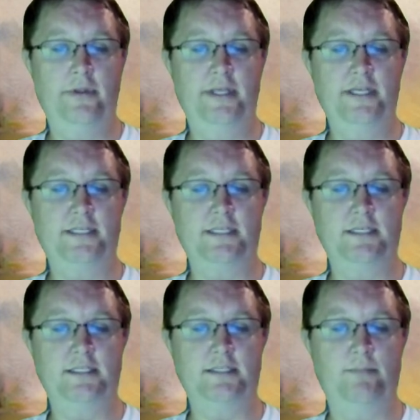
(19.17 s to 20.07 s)
this
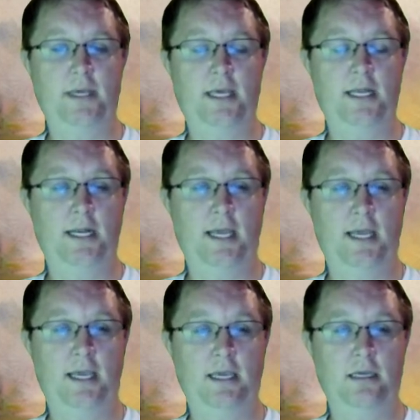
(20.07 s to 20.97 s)
has been
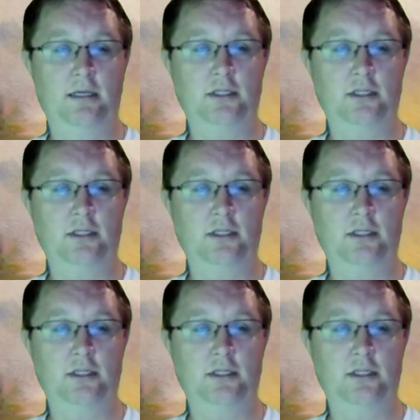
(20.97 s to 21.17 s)
a